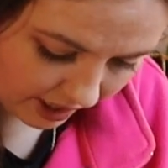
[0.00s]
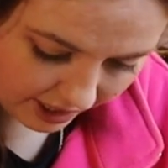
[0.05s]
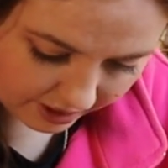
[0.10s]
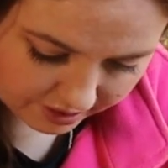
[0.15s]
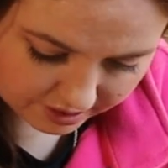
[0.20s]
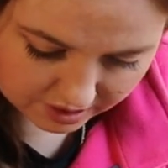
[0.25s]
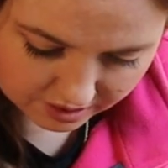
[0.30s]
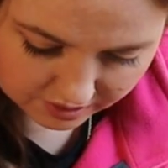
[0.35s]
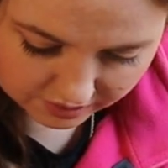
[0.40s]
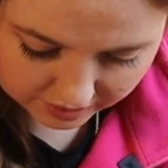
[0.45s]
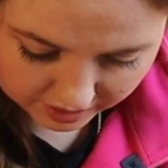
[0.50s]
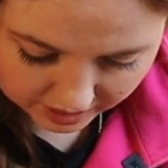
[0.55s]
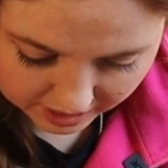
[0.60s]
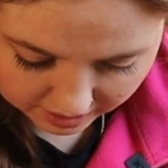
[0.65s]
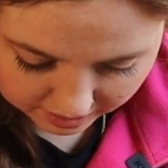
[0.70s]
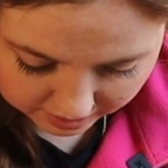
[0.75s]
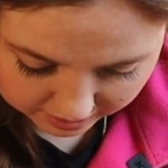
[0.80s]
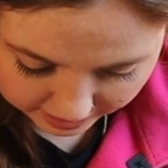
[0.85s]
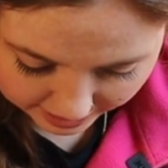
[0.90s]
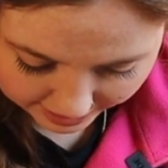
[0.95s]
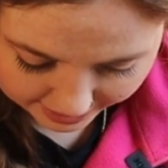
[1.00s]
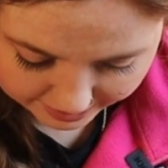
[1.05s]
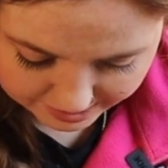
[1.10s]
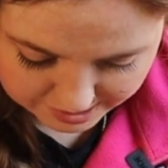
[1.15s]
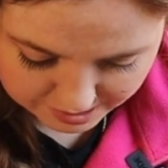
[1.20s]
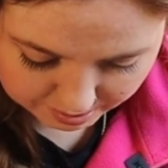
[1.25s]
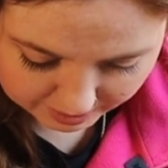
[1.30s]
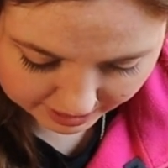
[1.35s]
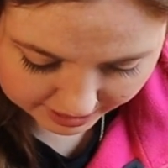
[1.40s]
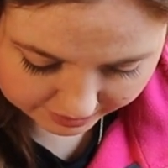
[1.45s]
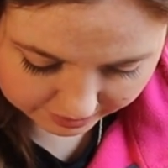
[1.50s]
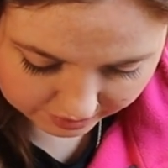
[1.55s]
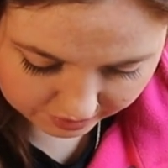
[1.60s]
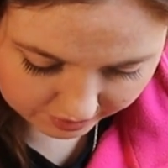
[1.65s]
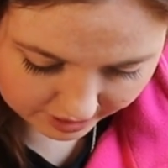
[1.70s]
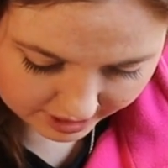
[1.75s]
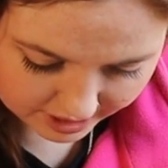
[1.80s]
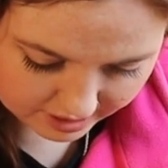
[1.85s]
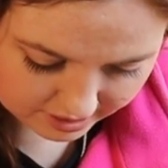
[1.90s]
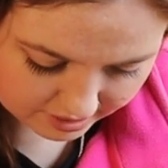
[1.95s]
how do you think the houseplant
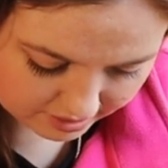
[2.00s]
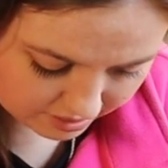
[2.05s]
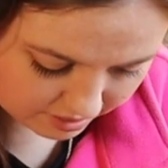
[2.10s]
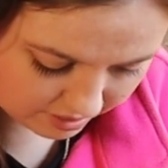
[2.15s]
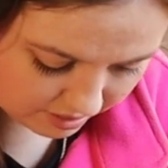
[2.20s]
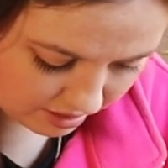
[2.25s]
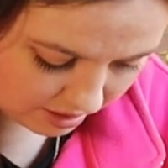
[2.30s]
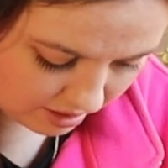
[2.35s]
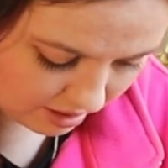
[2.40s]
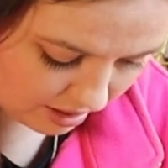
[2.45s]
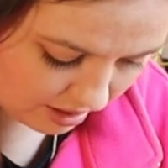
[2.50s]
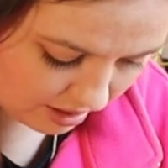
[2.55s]
craze